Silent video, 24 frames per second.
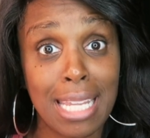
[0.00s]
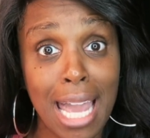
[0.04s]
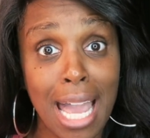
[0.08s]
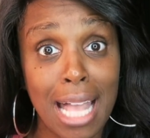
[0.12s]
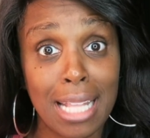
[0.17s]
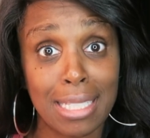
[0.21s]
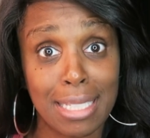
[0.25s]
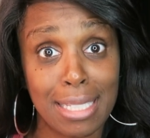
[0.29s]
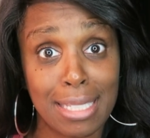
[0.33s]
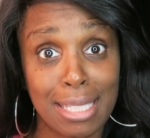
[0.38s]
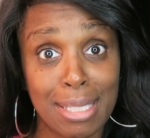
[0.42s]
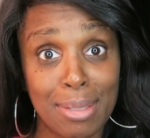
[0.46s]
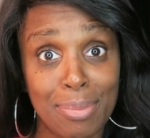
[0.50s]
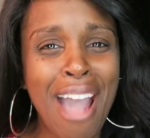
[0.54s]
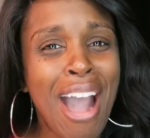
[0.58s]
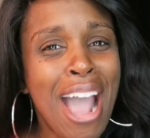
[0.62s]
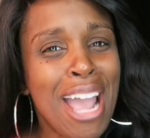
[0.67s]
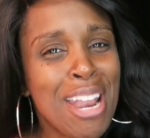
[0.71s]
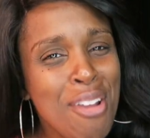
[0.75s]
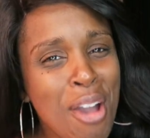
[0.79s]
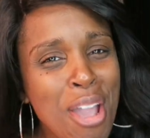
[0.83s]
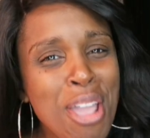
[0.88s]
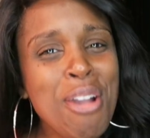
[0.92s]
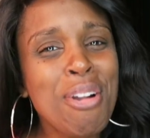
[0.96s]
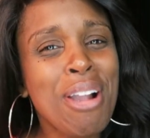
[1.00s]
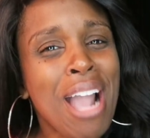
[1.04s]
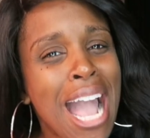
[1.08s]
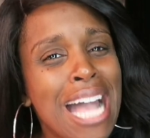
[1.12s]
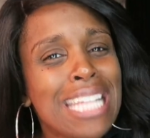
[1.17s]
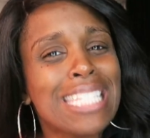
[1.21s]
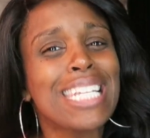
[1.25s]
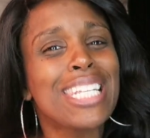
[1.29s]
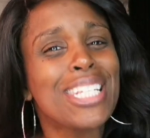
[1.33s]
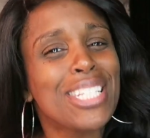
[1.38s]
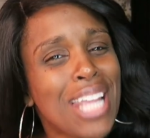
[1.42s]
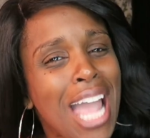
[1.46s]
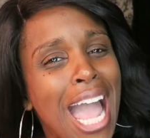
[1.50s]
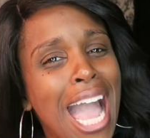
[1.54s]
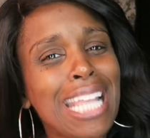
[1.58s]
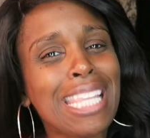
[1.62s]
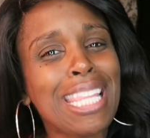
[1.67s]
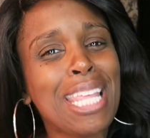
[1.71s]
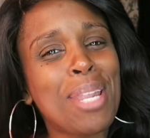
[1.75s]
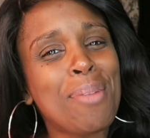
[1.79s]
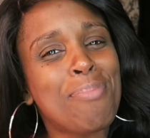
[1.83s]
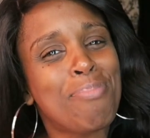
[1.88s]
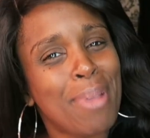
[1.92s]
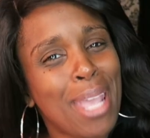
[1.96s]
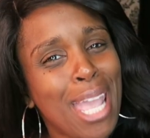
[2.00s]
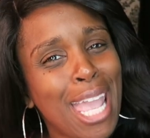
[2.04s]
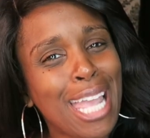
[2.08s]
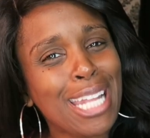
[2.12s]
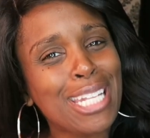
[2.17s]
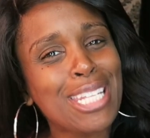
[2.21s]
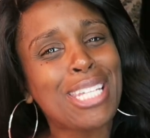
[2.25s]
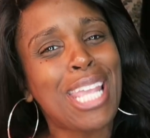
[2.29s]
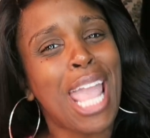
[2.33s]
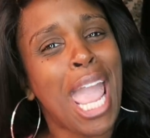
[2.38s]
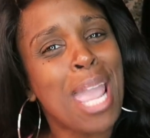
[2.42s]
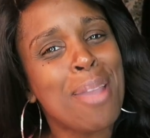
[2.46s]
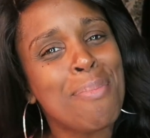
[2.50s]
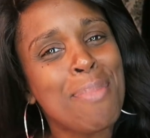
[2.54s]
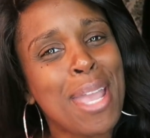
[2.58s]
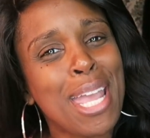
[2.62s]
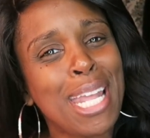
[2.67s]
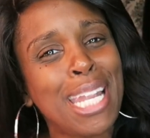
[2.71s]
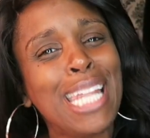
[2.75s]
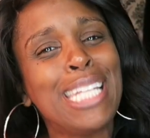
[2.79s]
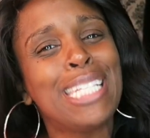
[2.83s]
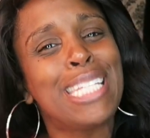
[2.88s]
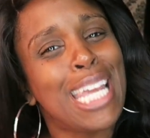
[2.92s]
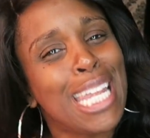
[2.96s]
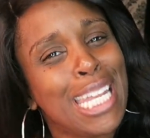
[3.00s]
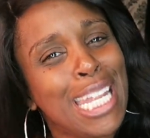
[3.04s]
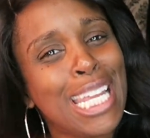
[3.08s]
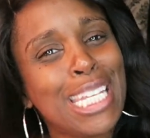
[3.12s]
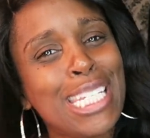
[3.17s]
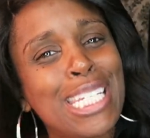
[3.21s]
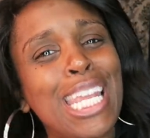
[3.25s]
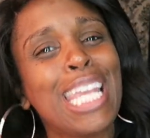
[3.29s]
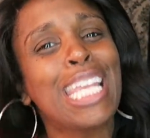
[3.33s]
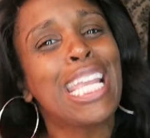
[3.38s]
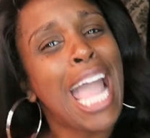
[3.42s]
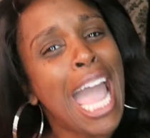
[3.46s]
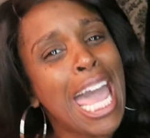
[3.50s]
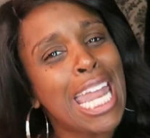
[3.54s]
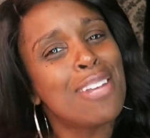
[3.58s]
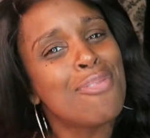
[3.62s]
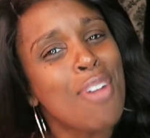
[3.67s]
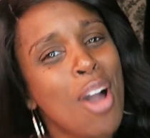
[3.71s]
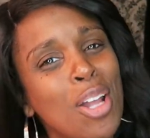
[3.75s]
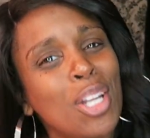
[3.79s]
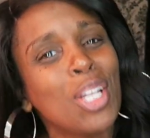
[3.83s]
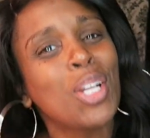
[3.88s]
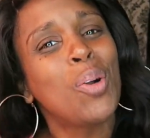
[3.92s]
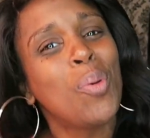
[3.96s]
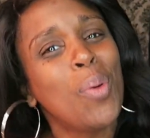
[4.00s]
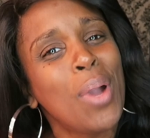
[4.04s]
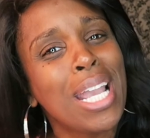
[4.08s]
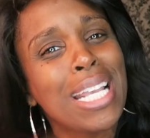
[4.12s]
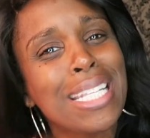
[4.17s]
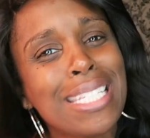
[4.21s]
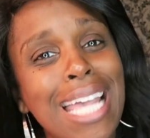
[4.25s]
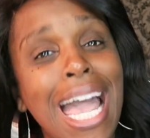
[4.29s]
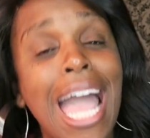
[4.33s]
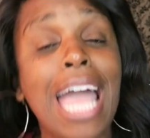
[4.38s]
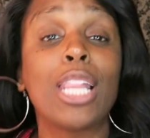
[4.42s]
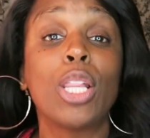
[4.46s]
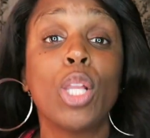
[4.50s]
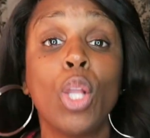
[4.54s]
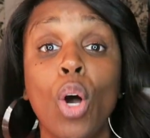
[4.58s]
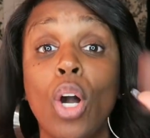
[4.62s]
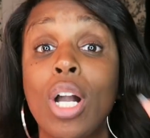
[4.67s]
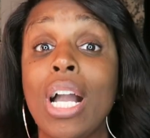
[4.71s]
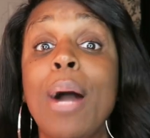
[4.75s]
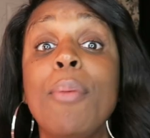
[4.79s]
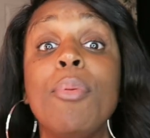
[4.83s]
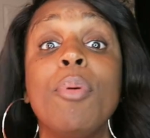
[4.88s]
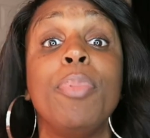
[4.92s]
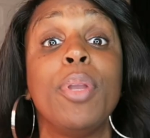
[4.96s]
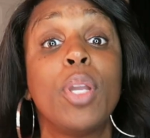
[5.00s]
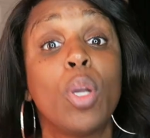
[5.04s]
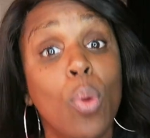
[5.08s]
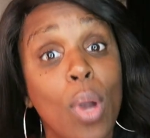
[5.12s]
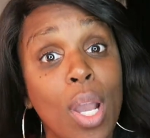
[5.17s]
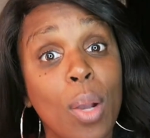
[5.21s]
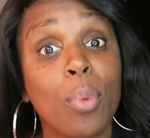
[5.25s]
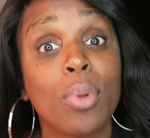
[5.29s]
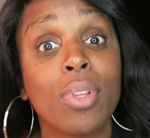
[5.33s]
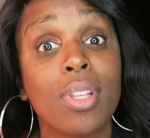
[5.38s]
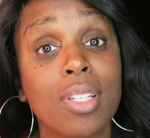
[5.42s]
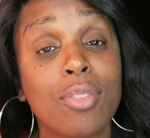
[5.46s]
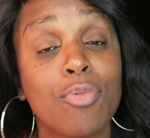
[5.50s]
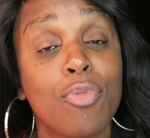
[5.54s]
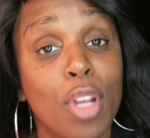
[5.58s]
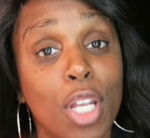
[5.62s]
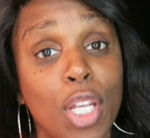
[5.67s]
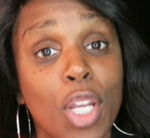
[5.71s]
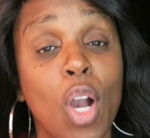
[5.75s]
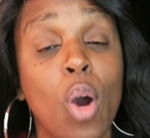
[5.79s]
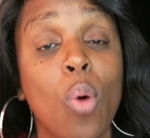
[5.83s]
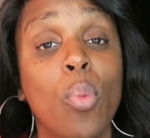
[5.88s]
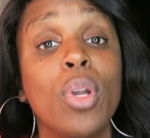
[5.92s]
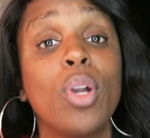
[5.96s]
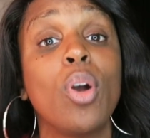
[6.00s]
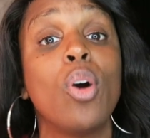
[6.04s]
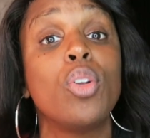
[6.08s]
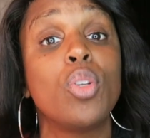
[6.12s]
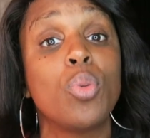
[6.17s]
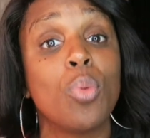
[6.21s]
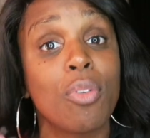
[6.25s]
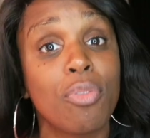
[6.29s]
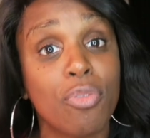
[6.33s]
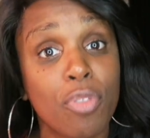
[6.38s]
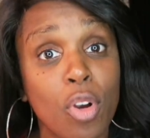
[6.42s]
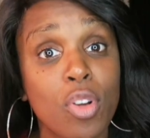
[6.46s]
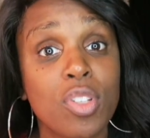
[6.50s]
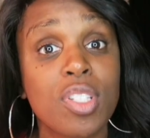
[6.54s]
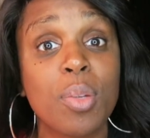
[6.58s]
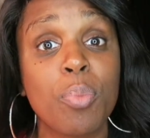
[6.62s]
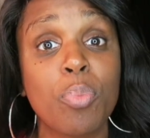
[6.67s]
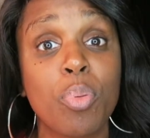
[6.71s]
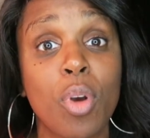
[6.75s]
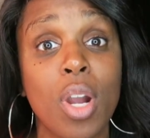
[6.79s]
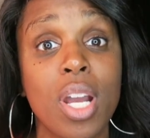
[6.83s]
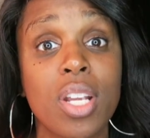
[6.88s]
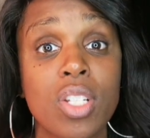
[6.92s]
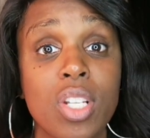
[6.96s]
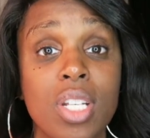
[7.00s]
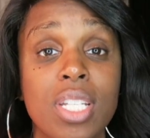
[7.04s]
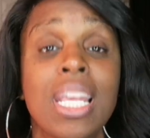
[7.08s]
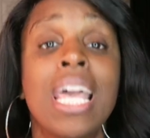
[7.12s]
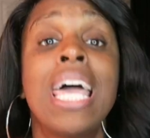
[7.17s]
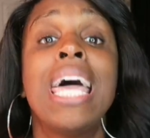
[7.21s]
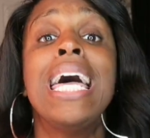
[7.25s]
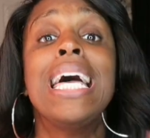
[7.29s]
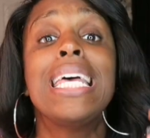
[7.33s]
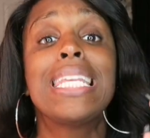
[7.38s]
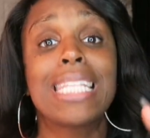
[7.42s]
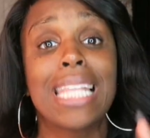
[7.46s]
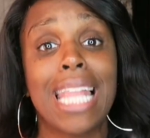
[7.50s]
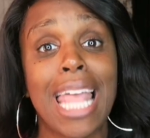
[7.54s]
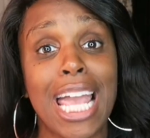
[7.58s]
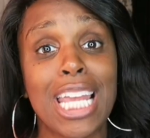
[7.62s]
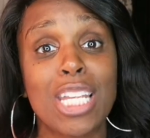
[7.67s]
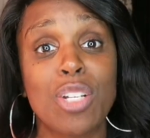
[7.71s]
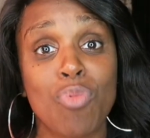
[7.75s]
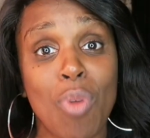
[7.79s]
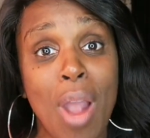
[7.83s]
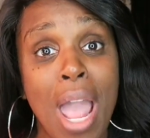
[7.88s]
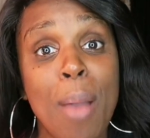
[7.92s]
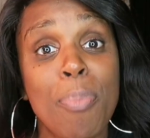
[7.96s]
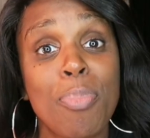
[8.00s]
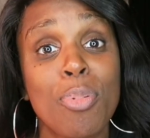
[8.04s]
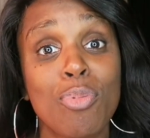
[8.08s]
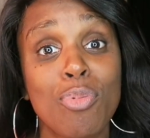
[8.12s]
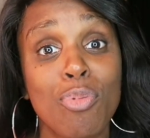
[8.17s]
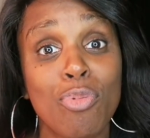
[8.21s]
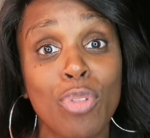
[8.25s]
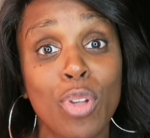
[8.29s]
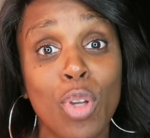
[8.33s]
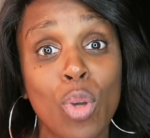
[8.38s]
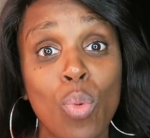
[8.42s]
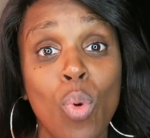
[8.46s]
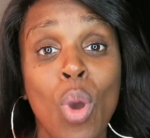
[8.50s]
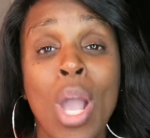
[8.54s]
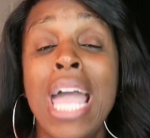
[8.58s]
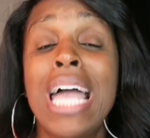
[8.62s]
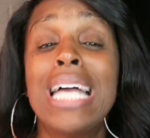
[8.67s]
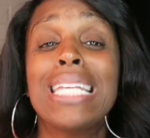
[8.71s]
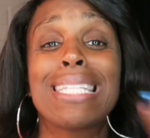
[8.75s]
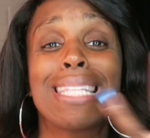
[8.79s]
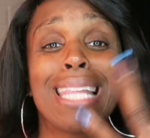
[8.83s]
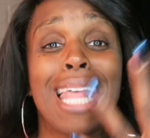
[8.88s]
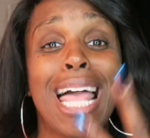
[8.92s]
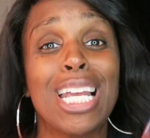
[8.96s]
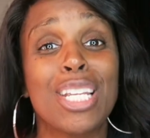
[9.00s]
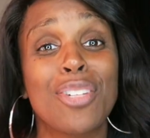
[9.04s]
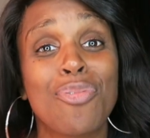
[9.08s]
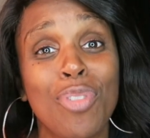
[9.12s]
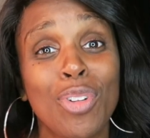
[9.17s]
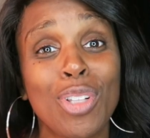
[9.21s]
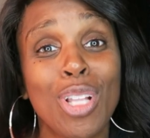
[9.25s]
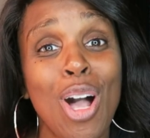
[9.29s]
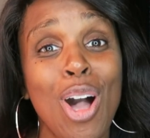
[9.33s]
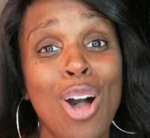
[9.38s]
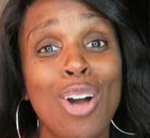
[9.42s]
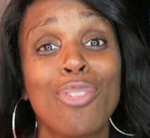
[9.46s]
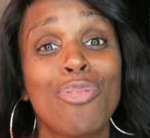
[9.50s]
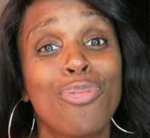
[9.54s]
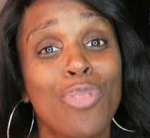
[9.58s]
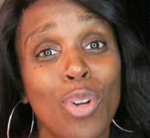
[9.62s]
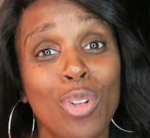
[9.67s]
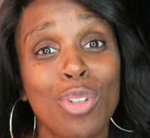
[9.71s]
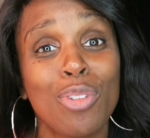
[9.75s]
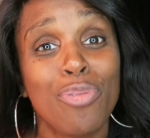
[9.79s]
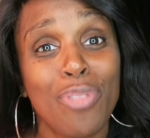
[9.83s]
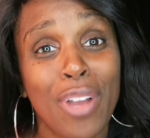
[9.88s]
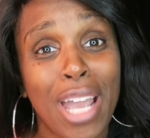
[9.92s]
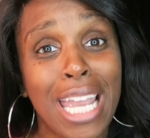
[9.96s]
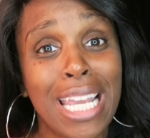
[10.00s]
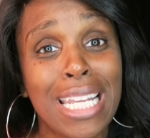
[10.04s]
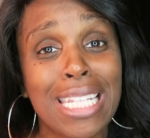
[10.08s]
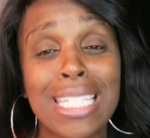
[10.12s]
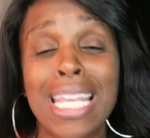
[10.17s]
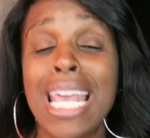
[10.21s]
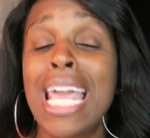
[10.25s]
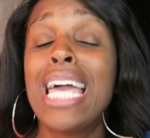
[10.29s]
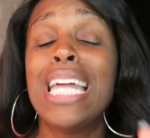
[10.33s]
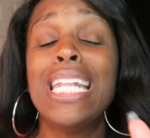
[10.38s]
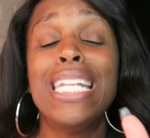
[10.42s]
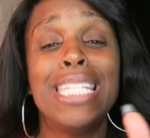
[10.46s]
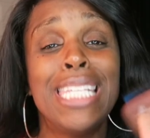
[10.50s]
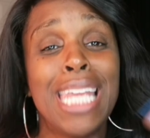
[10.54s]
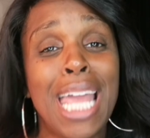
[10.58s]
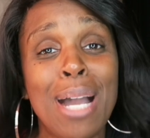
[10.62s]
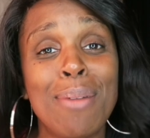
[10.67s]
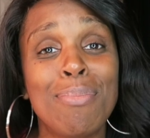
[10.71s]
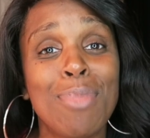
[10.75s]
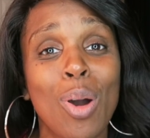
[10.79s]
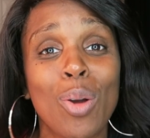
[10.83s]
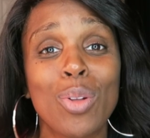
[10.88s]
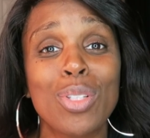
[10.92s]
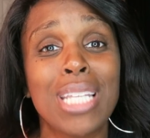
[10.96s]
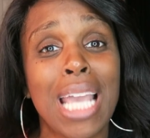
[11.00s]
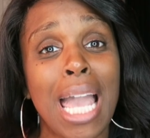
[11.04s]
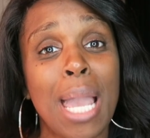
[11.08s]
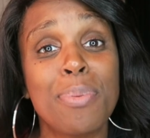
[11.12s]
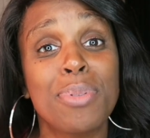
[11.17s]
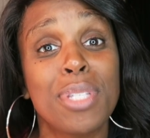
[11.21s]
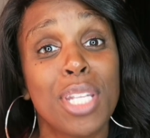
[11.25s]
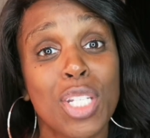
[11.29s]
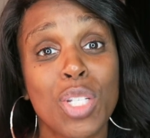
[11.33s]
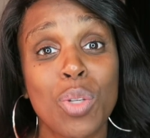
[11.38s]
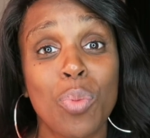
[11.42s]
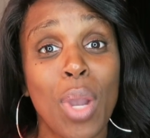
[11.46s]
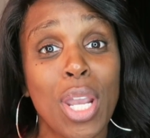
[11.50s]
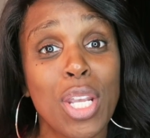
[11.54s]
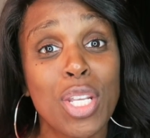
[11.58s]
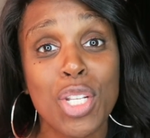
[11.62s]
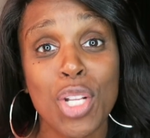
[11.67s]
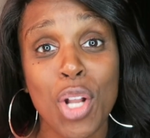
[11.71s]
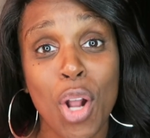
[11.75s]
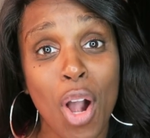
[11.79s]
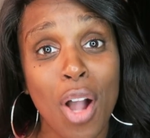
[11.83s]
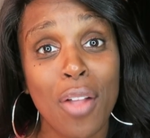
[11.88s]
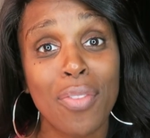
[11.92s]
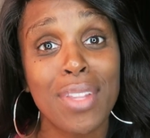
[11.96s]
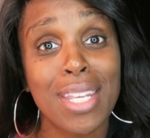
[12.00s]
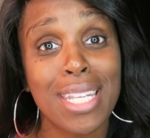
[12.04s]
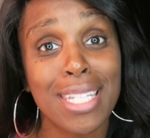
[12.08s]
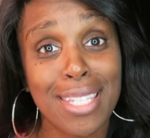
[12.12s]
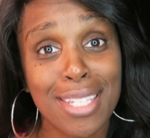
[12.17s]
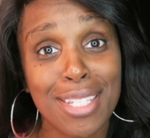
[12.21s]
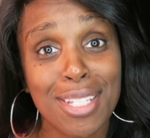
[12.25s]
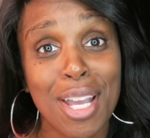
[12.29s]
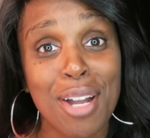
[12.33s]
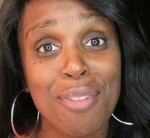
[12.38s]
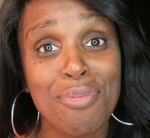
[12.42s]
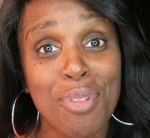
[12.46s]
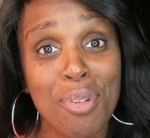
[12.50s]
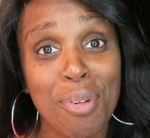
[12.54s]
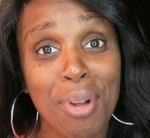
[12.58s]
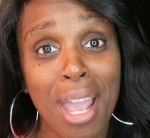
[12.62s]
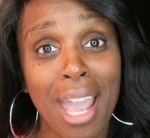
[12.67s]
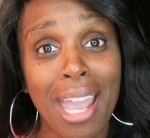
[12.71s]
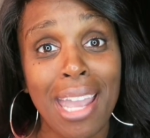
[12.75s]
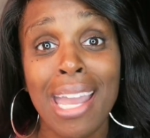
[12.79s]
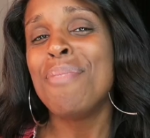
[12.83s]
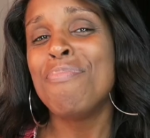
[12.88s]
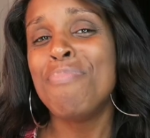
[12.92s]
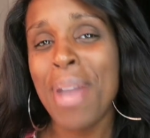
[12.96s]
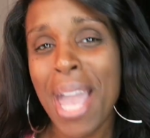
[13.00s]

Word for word: Now, I know you guys are shocked that a bitch came in and did this shit kind of on the quick side. Look, I'm gonna be be quick with this video. We're gonna do a first impressions slash rapid review slash full on full face demo type situation on this stuff, okay?